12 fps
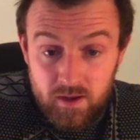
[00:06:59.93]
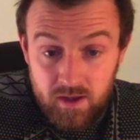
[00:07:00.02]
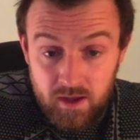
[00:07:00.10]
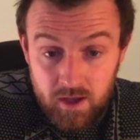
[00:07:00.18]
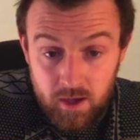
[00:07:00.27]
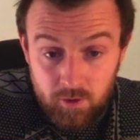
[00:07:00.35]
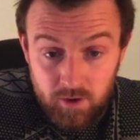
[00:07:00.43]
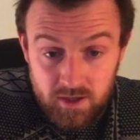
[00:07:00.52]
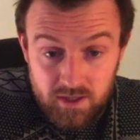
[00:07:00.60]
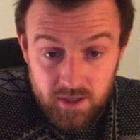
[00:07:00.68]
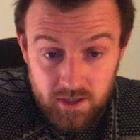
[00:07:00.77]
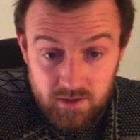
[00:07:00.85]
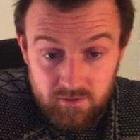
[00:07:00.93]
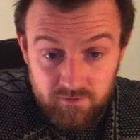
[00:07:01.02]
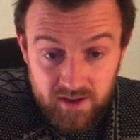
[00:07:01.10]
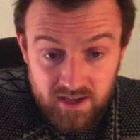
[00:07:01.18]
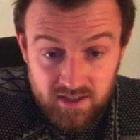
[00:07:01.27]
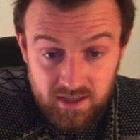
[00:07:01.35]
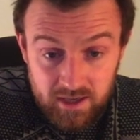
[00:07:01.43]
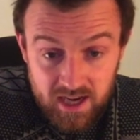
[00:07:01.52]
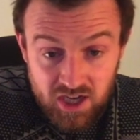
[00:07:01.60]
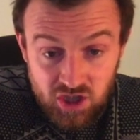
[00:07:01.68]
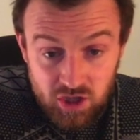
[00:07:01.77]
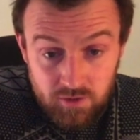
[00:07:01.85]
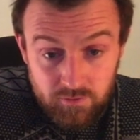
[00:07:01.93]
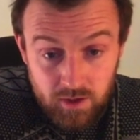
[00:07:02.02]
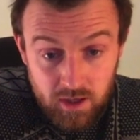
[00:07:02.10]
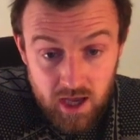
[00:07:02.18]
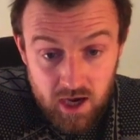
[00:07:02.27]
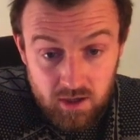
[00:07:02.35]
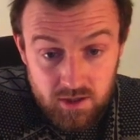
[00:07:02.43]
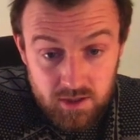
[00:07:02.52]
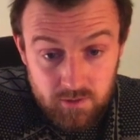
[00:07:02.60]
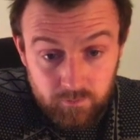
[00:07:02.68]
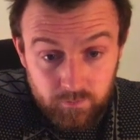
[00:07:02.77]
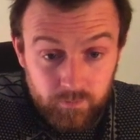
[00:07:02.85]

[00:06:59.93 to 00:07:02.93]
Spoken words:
increases ventilation of the lungs,